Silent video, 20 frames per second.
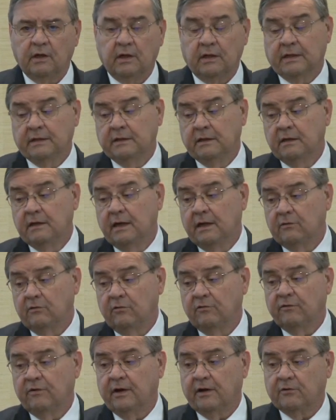I, I, did not
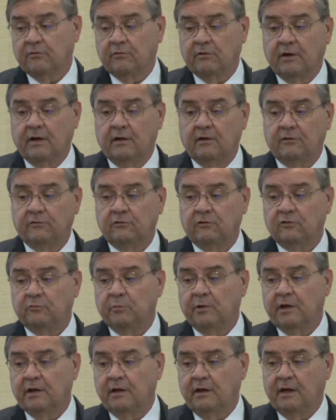do factor analysis
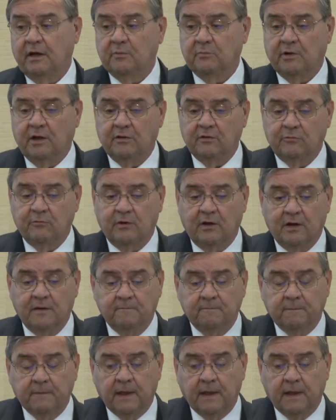by hand, by the way.